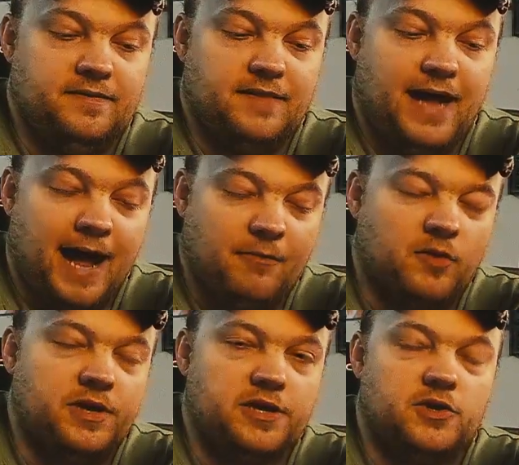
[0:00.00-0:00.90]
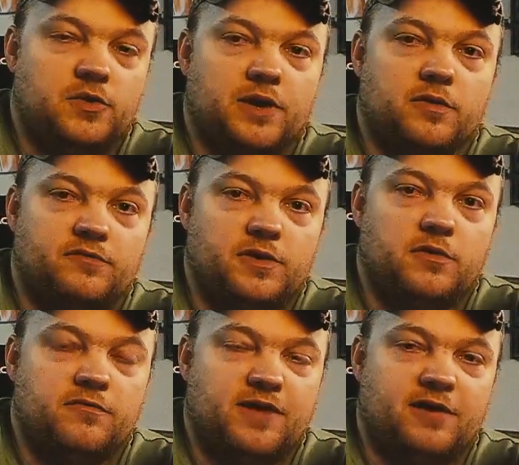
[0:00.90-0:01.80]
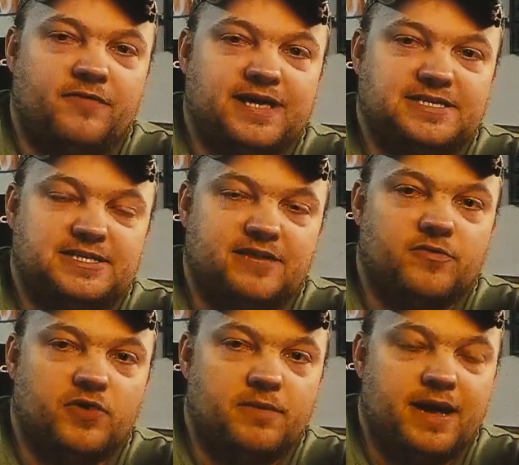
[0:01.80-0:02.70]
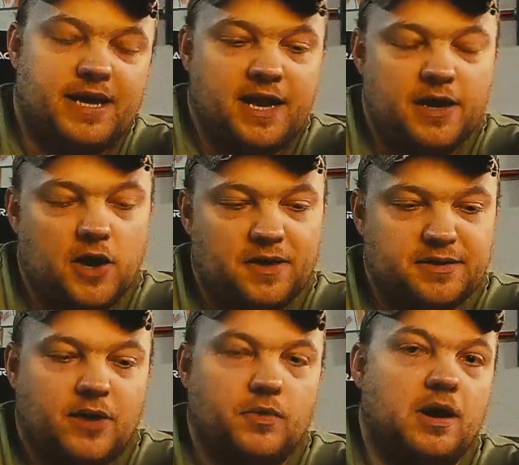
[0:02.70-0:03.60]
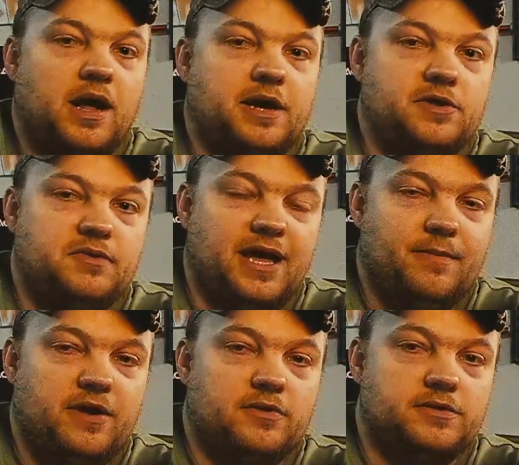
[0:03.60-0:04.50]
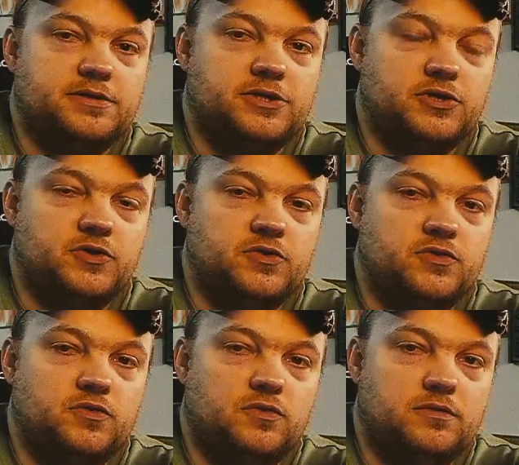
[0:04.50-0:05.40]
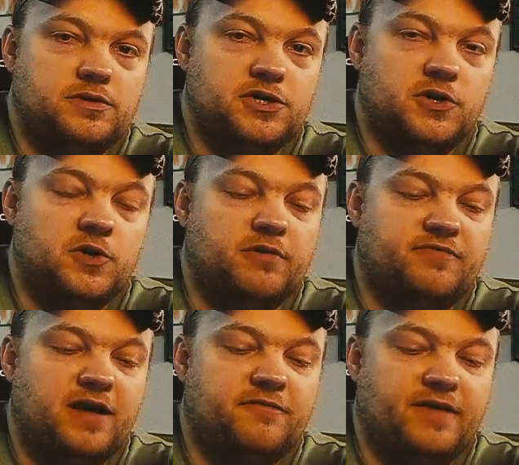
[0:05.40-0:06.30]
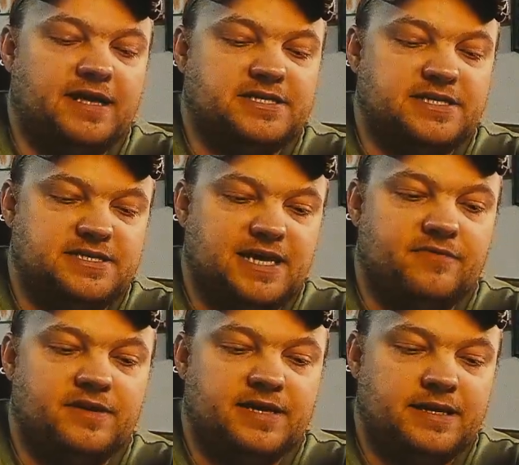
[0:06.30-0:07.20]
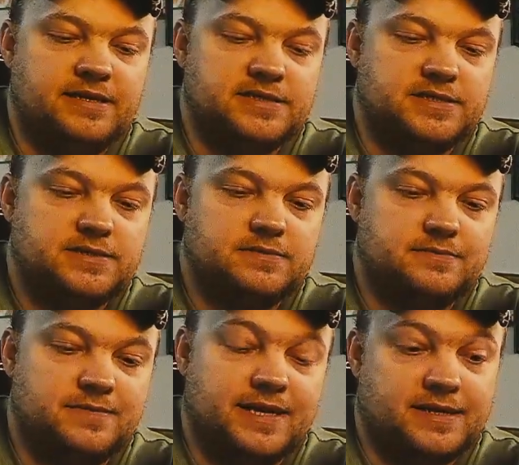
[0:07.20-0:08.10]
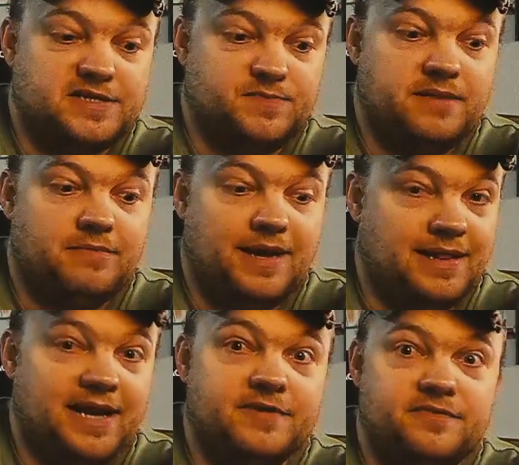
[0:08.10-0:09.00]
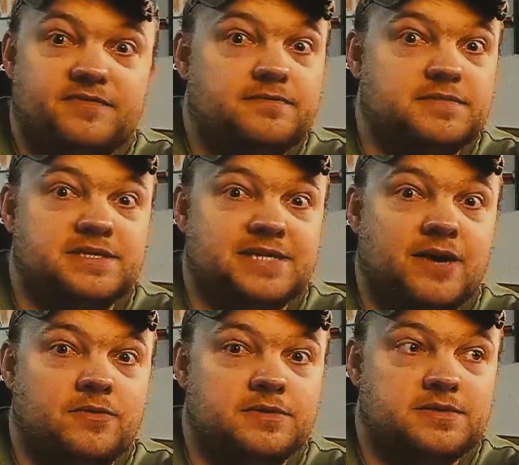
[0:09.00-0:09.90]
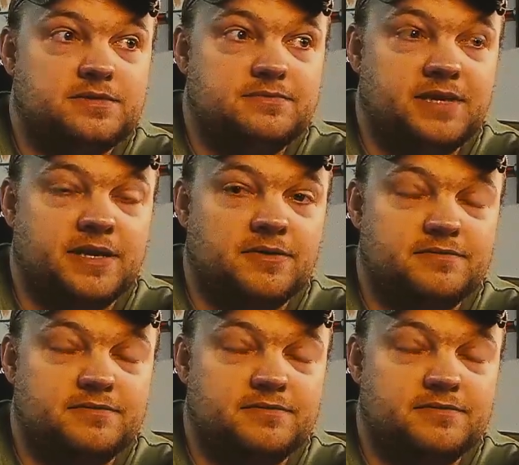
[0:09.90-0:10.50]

I'm going to do a review of Final Fantasy seven Remake. I know that's not what a lot of you came here to do, but Final Fantasy seven is, like, it's been my life since I was, you know,